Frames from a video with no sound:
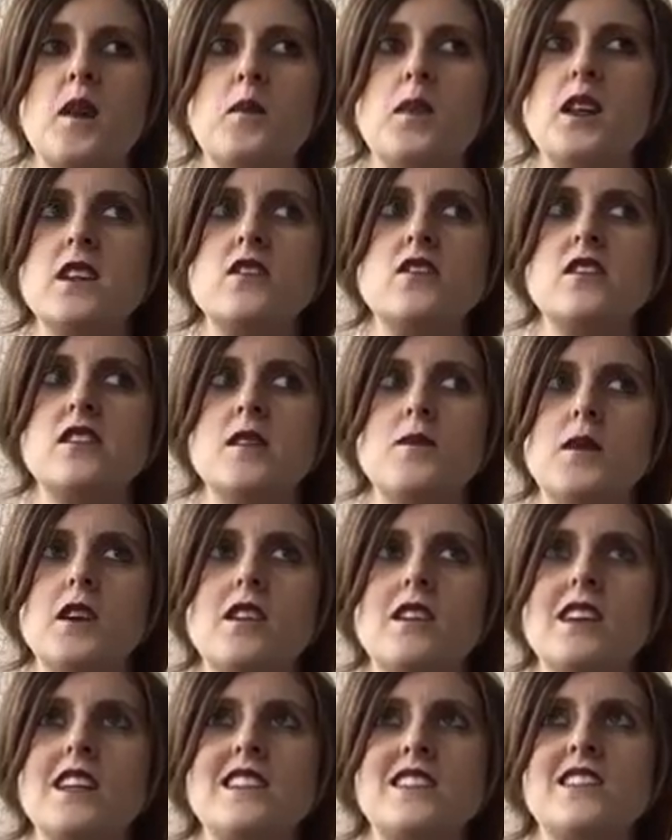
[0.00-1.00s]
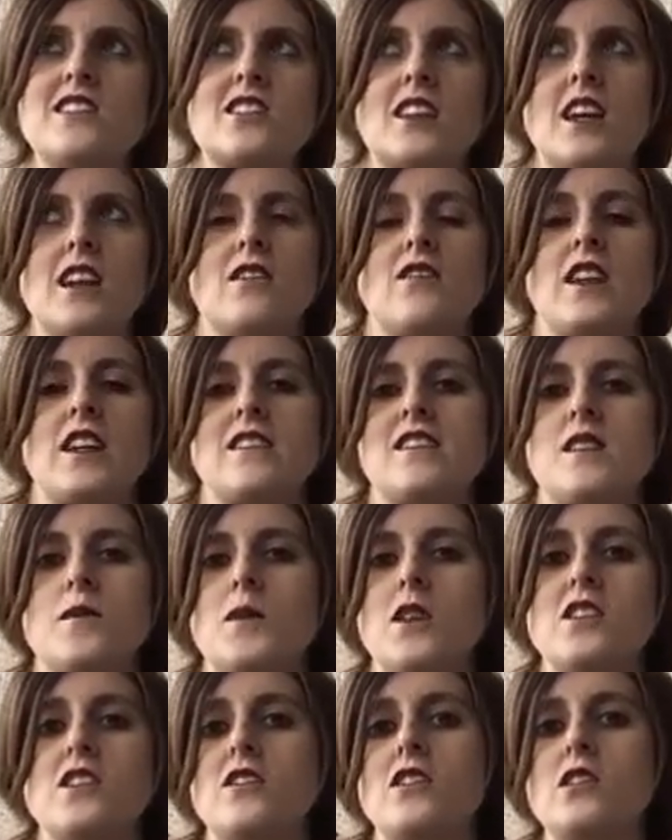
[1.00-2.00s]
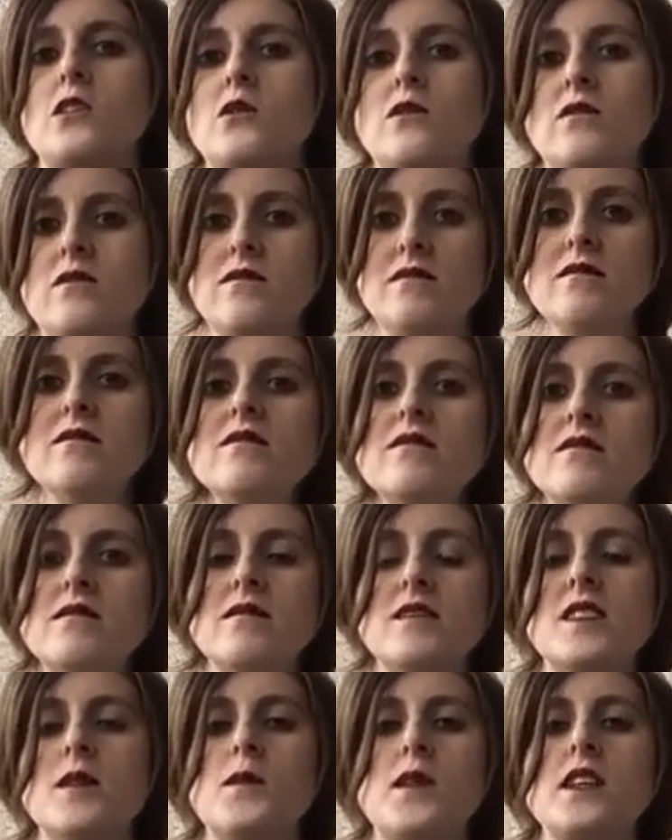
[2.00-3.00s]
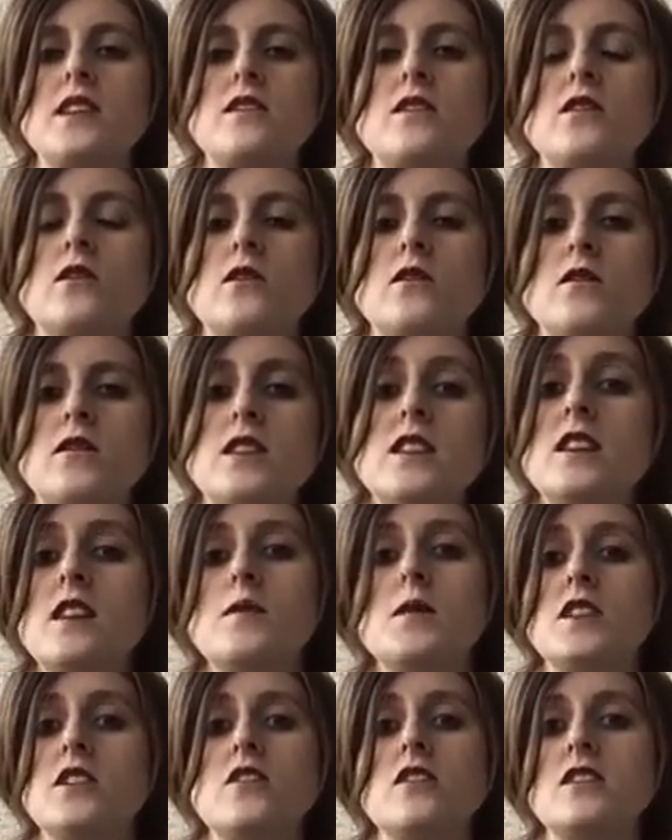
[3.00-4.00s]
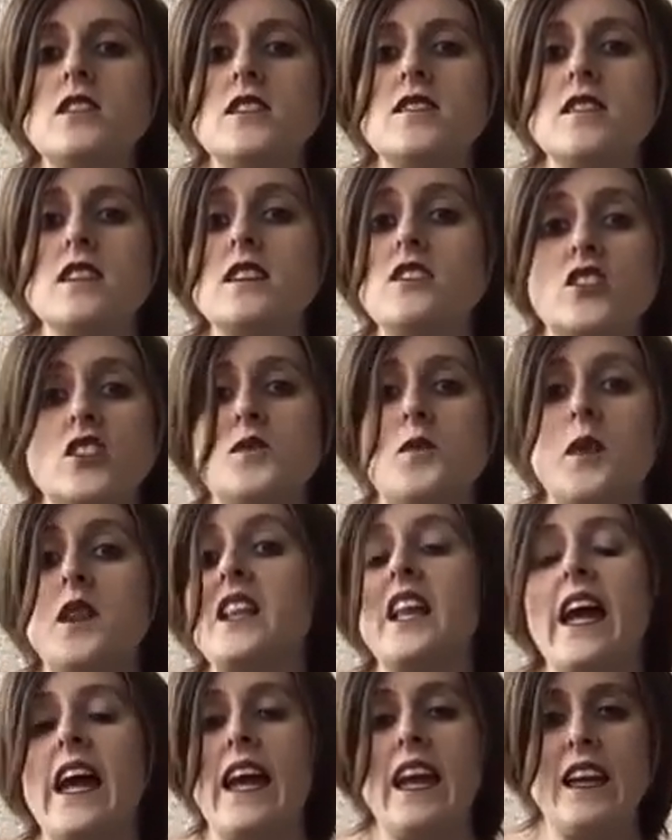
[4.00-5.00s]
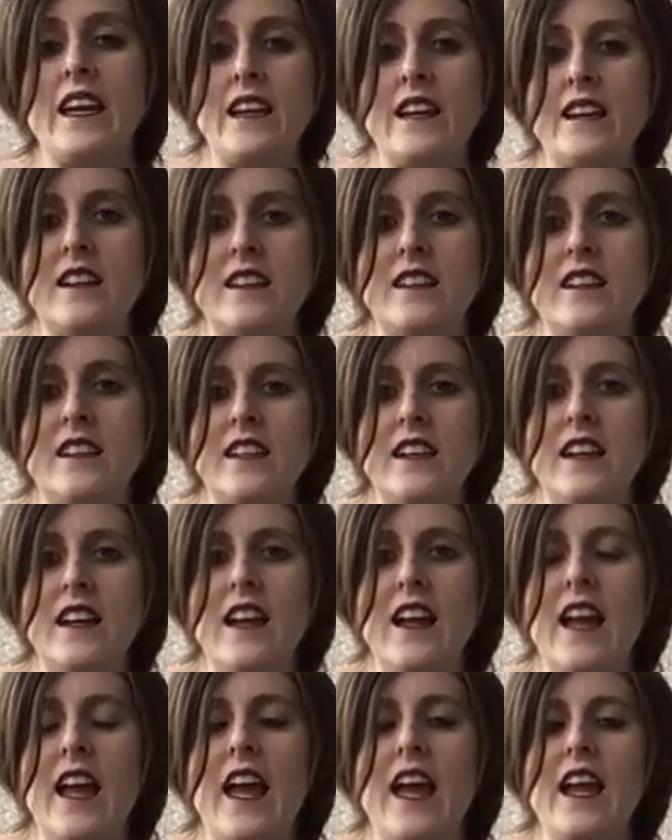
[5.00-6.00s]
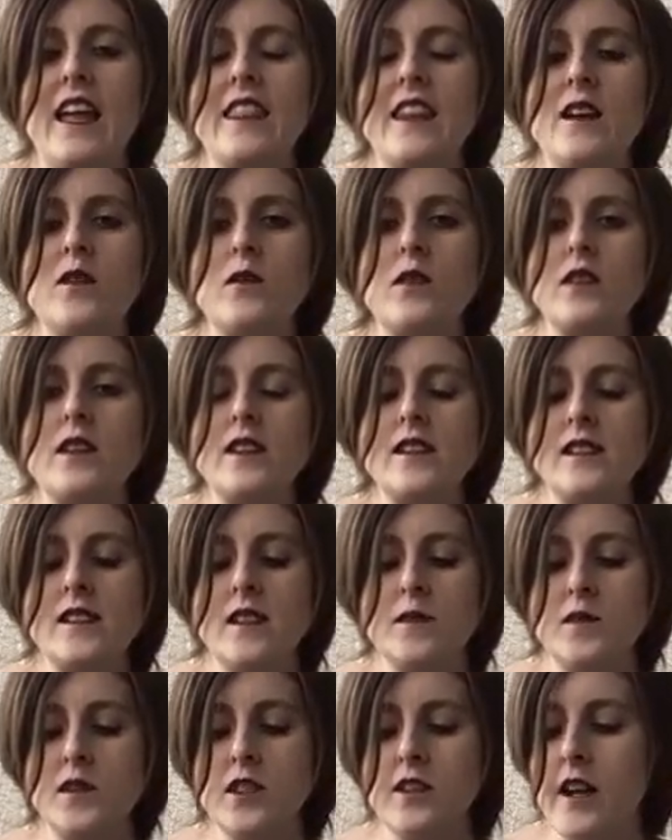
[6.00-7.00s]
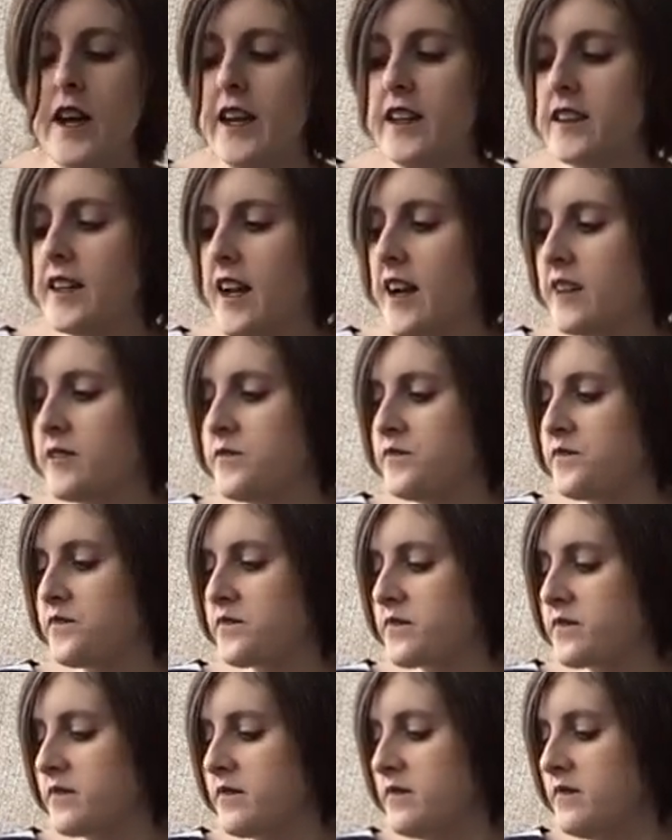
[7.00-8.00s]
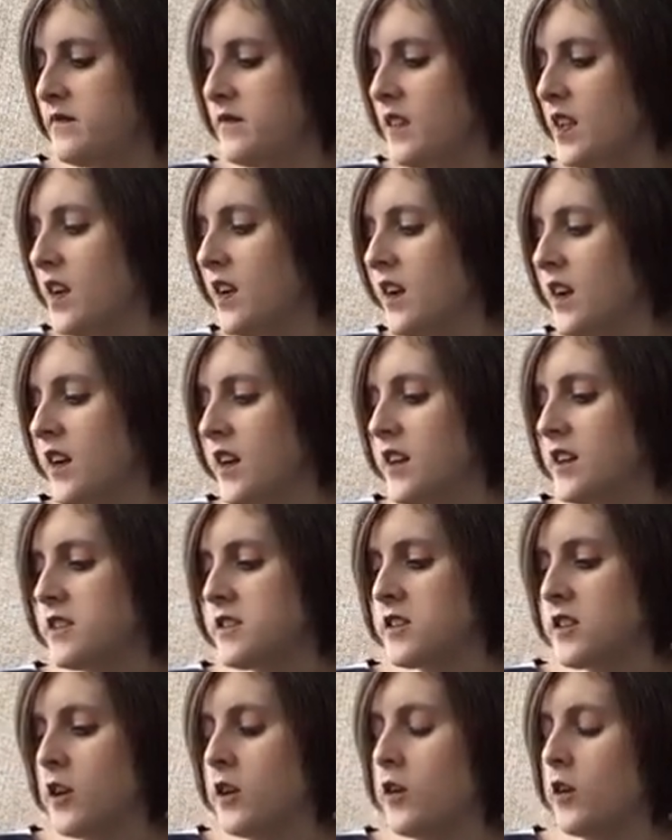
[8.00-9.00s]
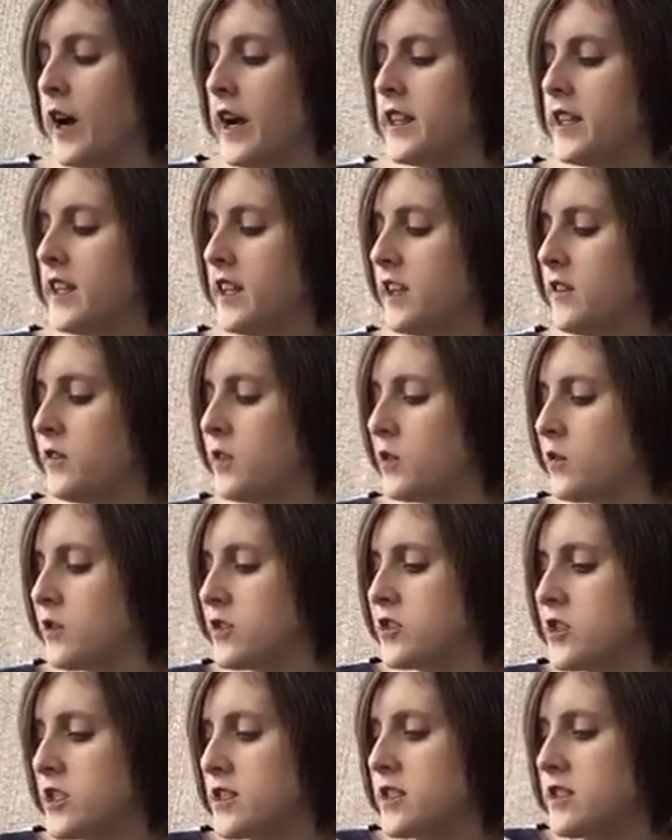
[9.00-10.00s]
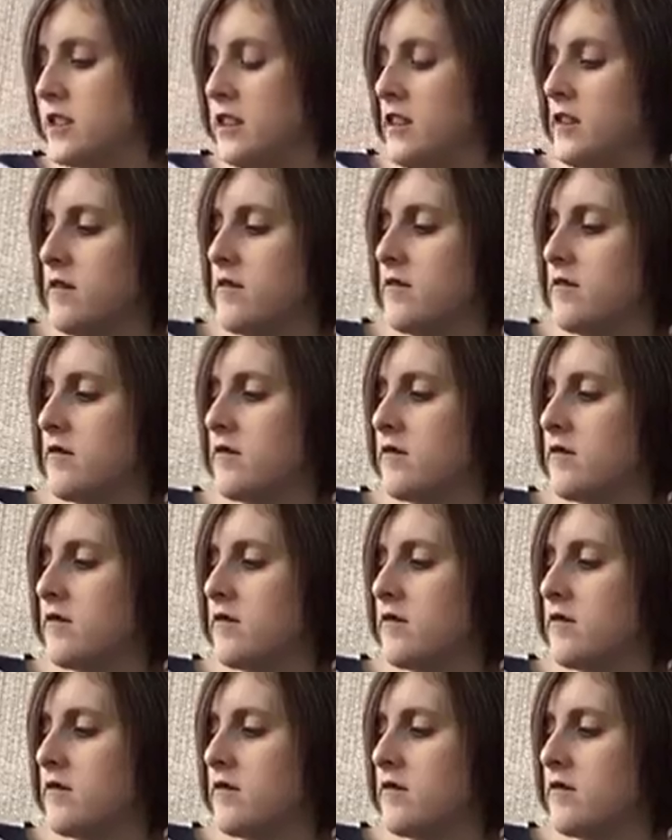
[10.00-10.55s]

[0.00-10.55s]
But it's just something. It's just kind of like something to do. Something to them. It's just play, and they really seem to like that. So I think if you were just to